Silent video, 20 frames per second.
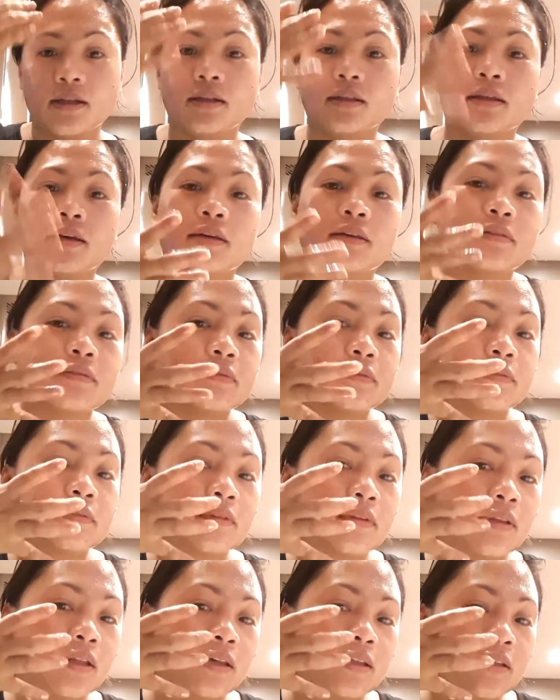like
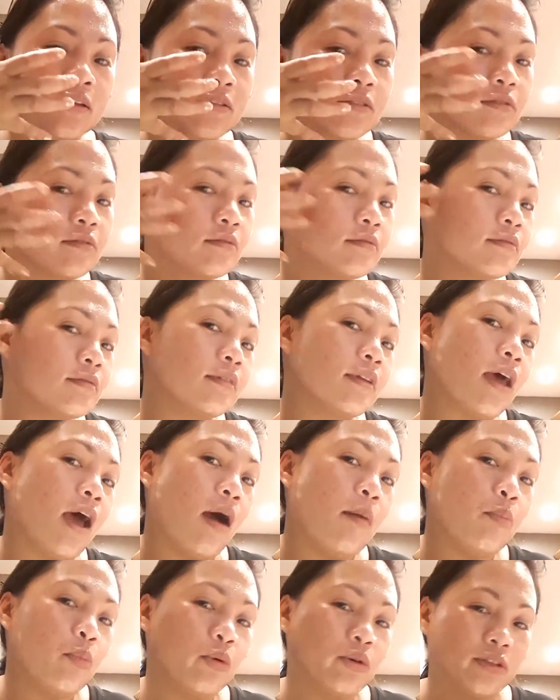like that
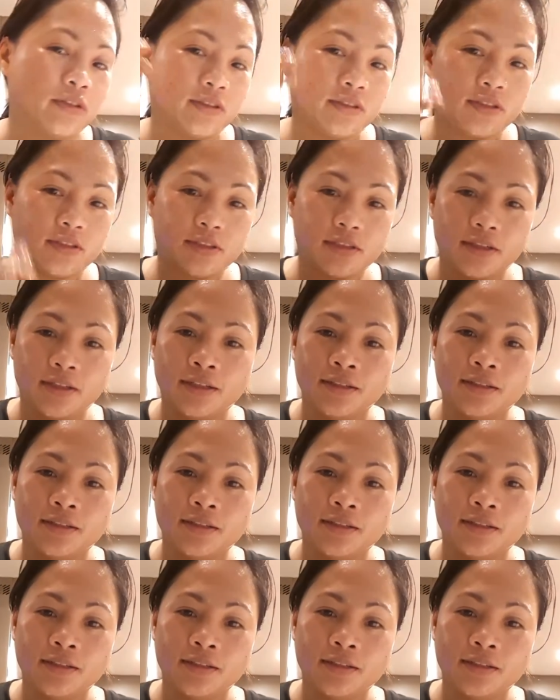upwards.